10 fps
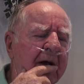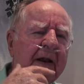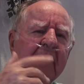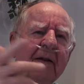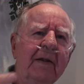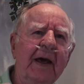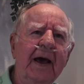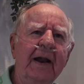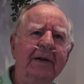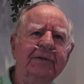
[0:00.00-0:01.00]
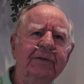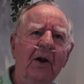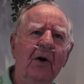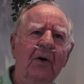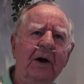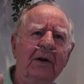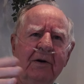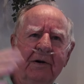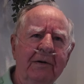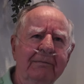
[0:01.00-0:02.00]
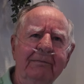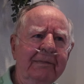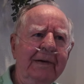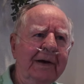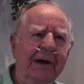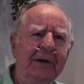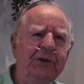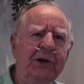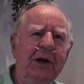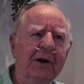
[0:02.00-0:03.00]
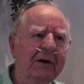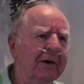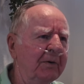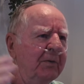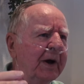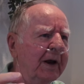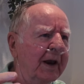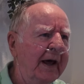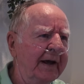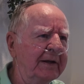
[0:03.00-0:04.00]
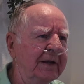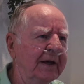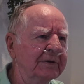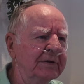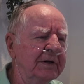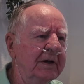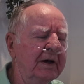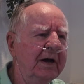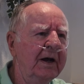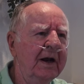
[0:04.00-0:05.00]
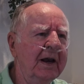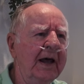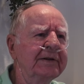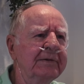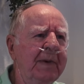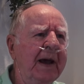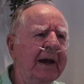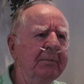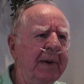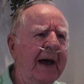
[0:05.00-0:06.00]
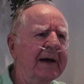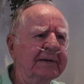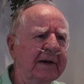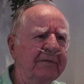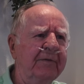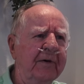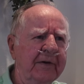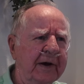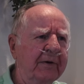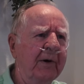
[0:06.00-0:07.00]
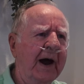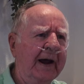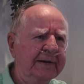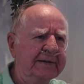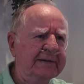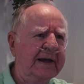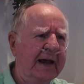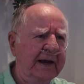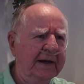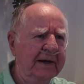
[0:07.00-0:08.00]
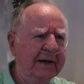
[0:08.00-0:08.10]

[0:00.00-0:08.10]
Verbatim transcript: And they had a slogan or a cheer that went like this: "Let's make a basket for the Christ's sake."